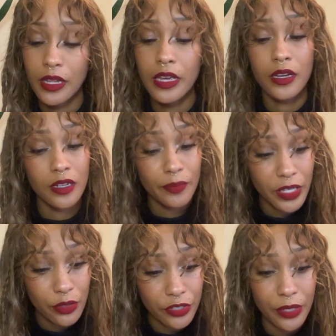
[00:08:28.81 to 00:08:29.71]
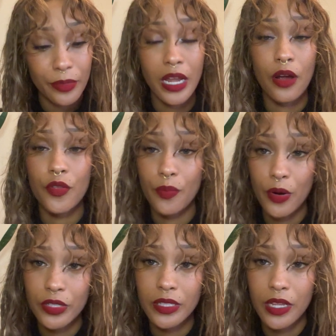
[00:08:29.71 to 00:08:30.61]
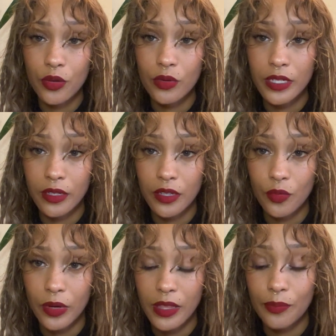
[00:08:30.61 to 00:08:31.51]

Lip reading: It could be you, Gemini, or the person that you were dealing with,